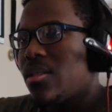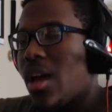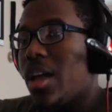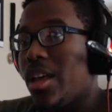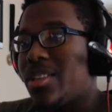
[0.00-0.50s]

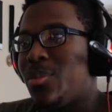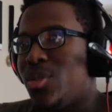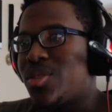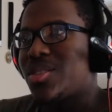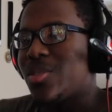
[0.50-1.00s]
I like the
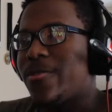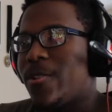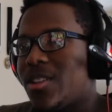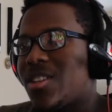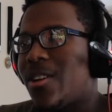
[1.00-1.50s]
music so
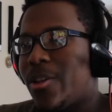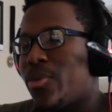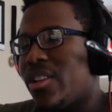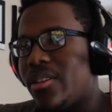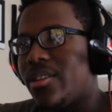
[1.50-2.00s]
far. It's already
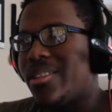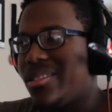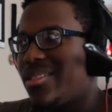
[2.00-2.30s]
pretty good.